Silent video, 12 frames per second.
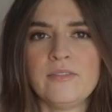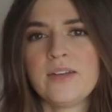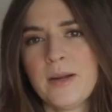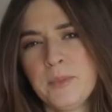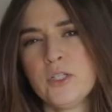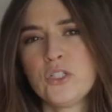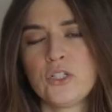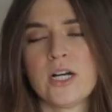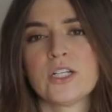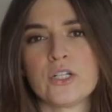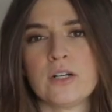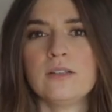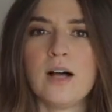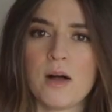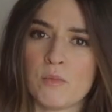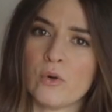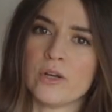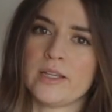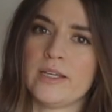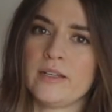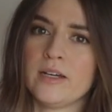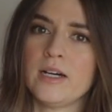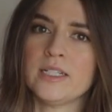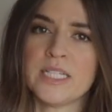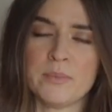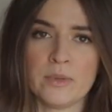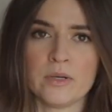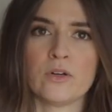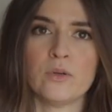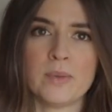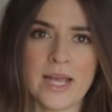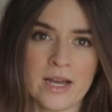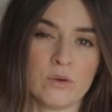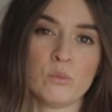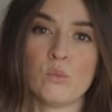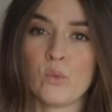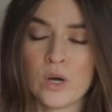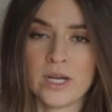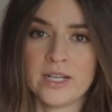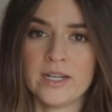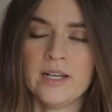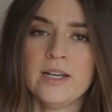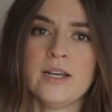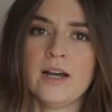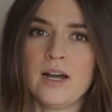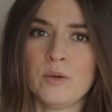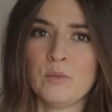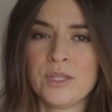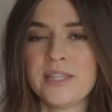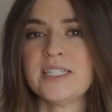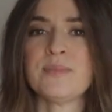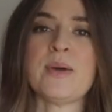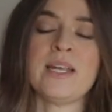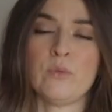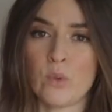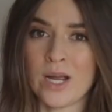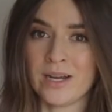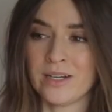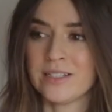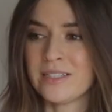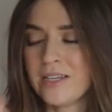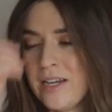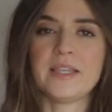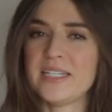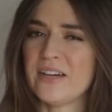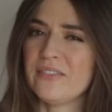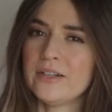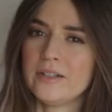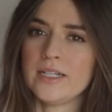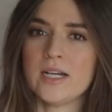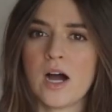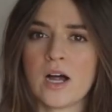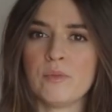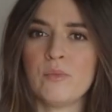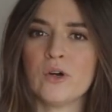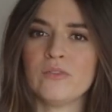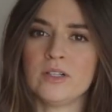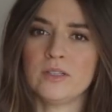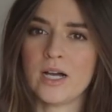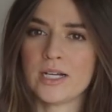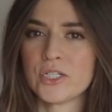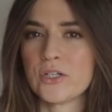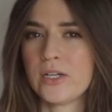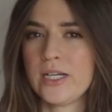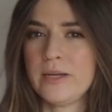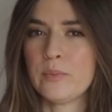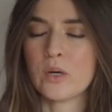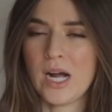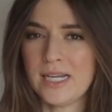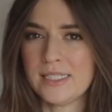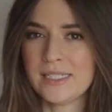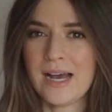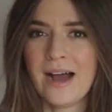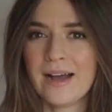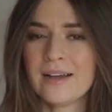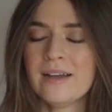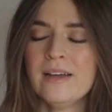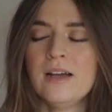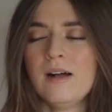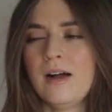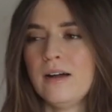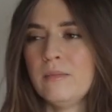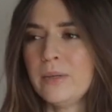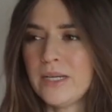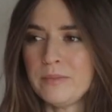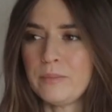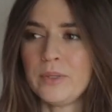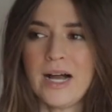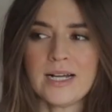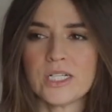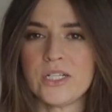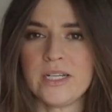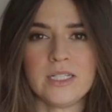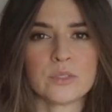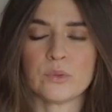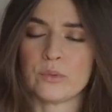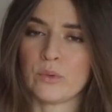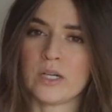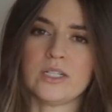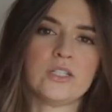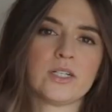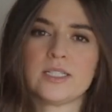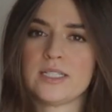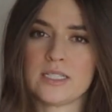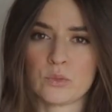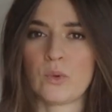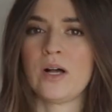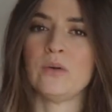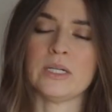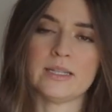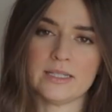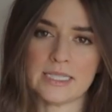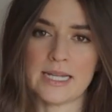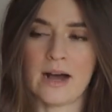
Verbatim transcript: They've kept their structure a lot more than a typical pant would, um, with this many wears. They definitely are more of a luxury price tag, uh, but black jeans would work just as well with this